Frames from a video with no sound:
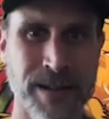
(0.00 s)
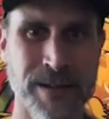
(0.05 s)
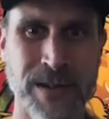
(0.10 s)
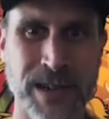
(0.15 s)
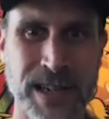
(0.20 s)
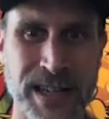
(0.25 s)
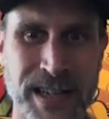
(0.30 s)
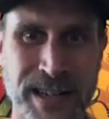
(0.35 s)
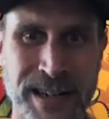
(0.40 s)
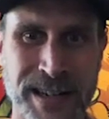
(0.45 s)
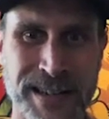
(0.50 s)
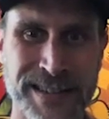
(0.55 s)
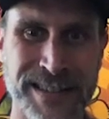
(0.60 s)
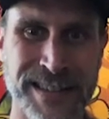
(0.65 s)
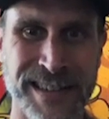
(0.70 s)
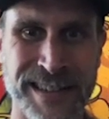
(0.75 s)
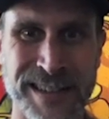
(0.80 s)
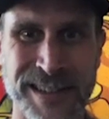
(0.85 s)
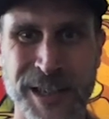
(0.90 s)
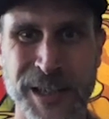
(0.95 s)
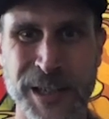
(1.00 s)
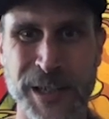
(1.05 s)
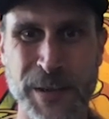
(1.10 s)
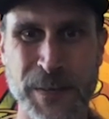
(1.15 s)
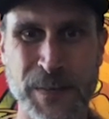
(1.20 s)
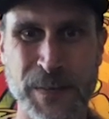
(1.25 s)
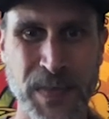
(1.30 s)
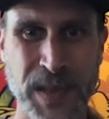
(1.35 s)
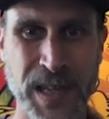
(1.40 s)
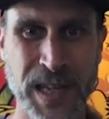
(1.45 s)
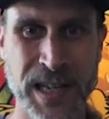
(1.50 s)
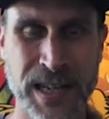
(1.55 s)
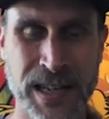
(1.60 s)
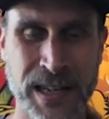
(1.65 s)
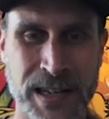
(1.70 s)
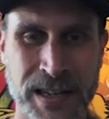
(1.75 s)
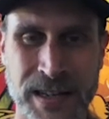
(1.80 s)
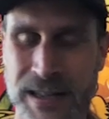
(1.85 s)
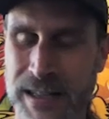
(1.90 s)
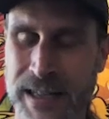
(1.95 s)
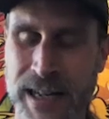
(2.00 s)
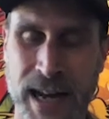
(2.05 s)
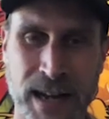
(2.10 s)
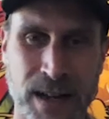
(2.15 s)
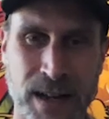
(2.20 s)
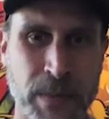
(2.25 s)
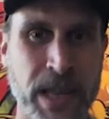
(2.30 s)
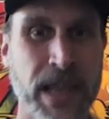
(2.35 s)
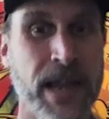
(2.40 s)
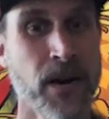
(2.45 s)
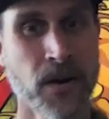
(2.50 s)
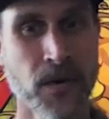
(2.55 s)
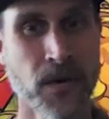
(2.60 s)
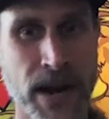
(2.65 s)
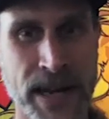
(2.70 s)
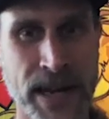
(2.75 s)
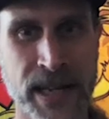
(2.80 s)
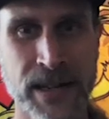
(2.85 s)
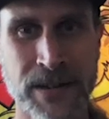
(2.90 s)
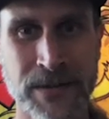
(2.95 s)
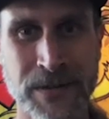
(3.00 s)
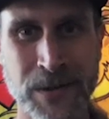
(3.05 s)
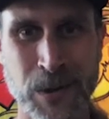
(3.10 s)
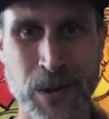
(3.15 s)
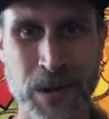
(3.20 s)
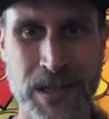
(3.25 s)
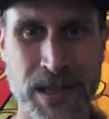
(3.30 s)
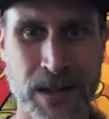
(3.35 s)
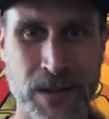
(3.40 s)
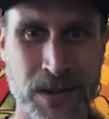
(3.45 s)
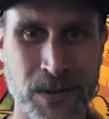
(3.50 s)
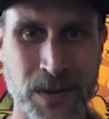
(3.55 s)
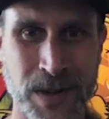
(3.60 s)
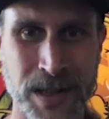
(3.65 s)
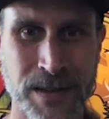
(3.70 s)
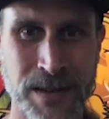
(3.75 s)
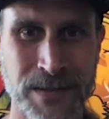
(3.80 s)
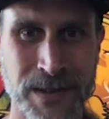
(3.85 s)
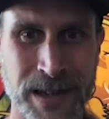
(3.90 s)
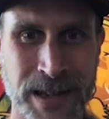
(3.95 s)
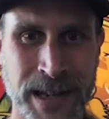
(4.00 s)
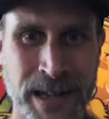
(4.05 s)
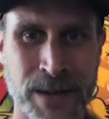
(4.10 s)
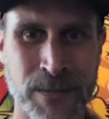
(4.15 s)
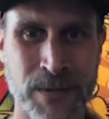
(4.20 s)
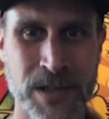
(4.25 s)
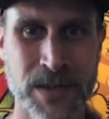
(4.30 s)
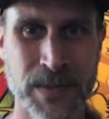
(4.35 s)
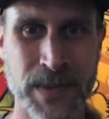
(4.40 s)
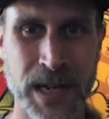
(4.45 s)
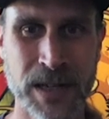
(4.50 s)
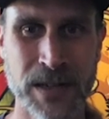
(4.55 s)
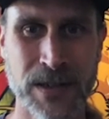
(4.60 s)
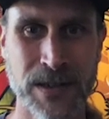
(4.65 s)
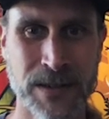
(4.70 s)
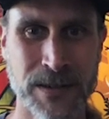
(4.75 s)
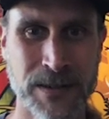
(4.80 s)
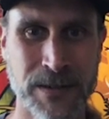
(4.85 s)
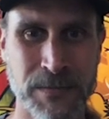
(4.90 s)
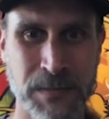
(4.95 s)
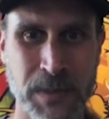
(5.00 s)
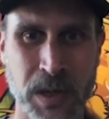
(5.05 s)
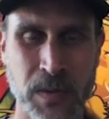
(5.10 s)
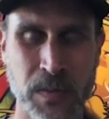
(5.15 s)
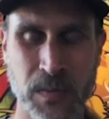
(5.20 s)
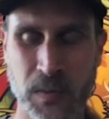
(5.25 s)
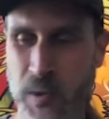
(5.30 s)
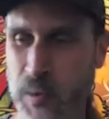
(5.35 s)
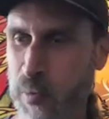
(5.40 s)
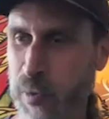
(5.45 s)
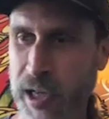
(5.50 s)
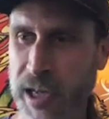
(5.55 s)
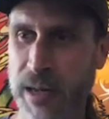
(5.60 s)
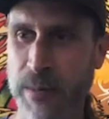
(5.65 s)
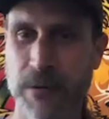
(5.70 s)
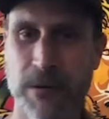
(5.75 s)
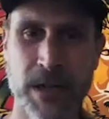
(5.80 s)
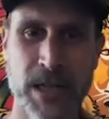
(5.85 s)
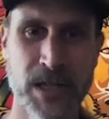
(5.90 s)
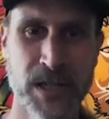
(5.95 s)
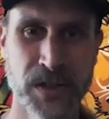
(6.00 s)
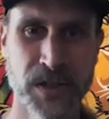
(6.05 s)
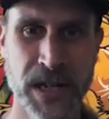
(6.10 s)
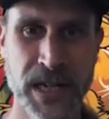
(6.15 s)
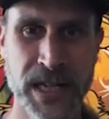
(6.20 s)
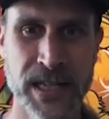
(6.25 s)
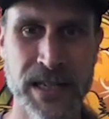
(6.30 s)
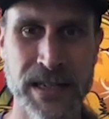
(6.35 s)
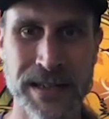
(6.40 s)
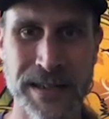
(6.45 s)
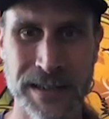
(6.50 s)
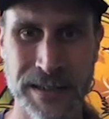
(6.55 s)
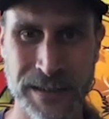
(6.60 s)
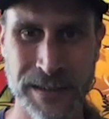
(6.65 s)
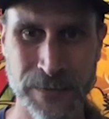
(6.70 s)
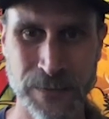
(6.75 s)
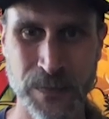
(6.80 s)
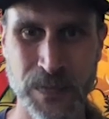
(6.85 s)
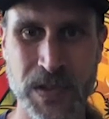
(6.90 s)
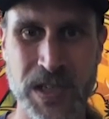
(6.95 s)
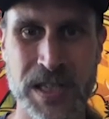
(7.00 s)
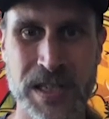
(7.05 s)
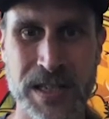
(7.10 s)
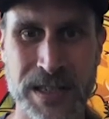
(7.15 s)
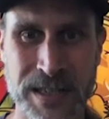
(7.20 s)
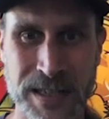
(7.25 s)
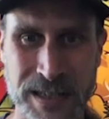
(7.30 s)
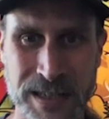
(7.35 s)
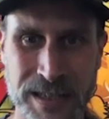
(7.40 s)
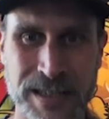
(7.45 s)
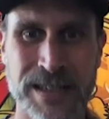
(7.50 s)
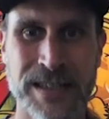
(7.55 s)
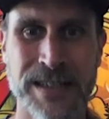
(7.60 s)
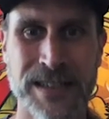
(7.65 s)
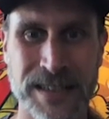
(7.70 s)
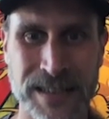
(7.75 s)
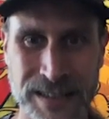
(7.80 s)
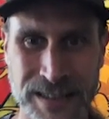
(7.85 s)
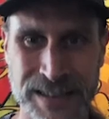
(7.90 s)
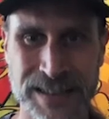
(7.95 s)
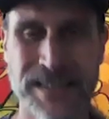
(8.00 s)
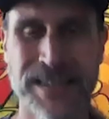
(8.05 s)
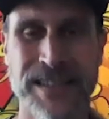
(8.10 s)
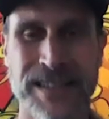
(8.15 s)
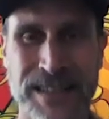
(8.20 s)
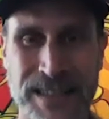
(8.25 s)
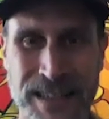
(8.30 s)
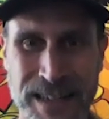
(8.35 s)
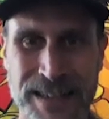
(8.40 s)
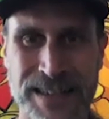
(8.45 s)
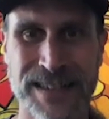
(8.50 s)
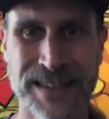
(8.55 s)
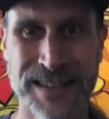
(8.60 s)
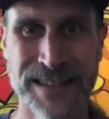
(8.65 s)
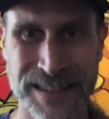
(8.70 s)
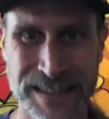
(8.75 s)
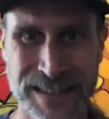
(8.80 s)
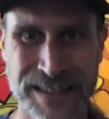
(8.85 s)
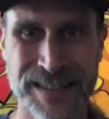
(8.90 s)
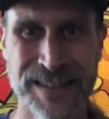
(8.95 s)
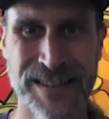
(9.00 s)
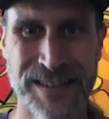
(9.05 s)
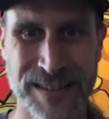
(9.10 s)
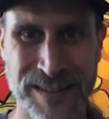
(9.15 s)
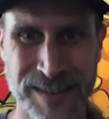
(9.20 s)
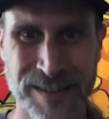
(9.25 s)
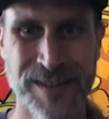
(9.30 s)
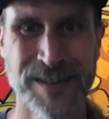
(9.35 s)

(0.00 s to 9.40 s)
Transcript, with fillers: way, And yeah, I mean, they were right. Of course, that's what the game was about. We played it pretty straight. So, yeah. Yep.